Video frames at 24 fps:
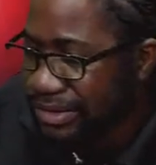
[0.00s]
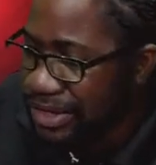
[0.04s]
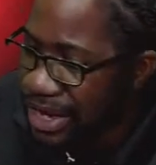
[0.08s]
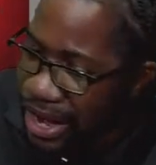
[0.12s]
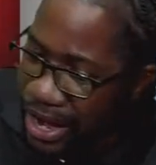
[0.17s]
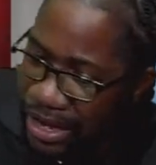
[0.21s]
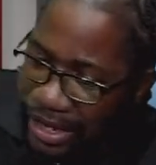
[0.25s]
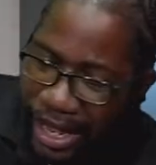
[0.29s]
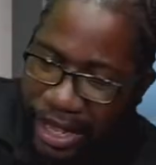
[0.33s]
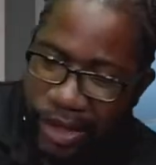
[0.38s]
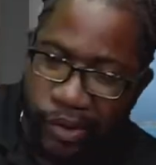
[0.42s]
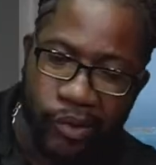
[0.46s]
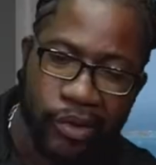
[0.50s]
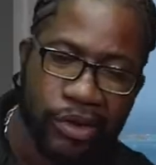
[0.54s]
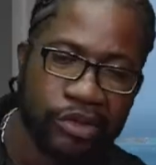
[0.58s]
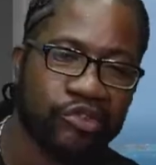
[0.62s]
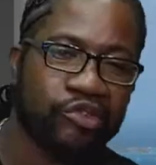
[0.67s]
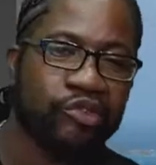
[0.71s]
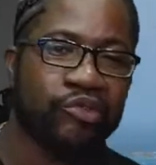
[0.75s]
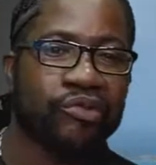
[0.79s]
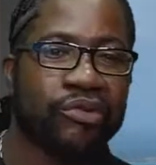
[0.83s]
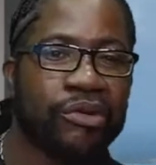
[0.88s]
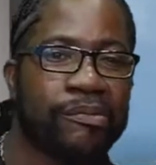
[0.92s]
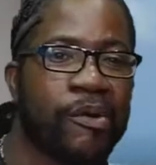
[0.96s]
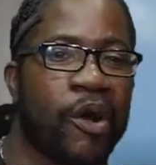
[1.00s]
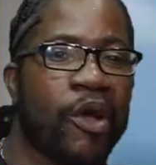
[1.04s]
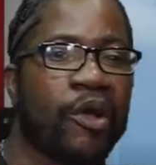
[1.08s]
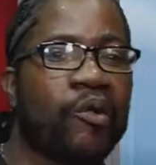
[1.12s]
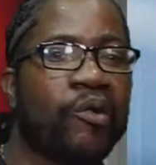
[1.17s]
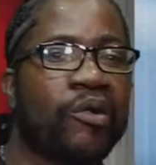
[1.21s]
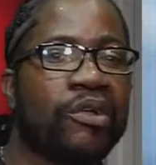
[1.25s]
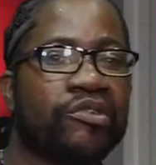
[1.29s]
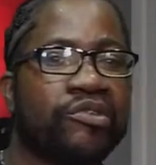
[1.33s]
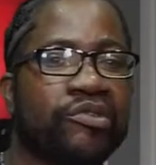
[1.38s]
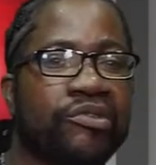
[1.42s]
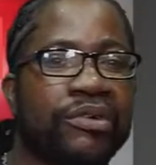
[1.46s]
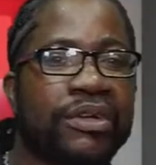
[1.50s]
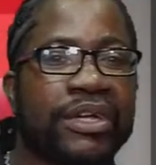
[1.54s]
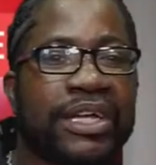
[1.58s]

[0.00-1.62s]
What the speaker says: All right, I going through, we boy going through.